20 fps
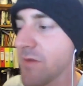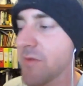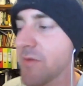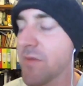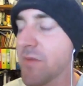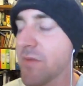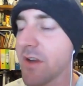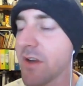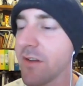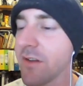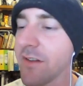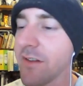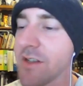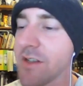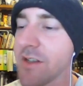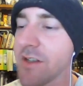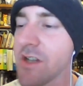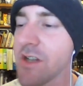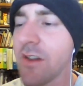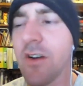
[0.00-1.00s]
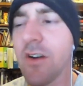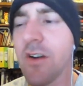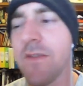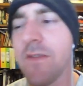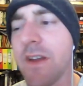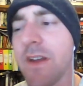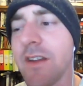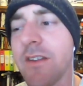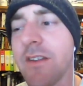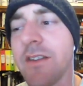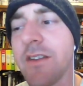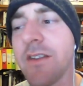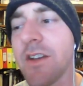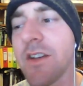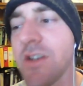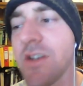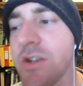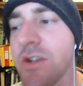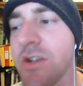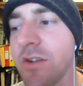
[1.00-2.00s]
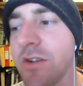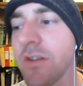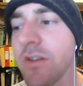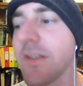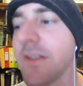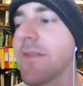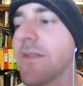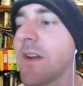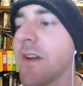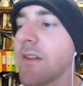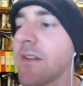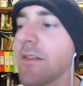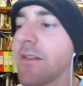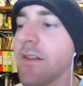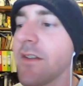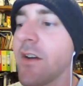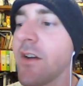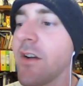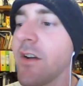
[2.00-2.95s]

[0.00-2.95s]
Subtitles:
because it's such a long event, it's an endurance event. So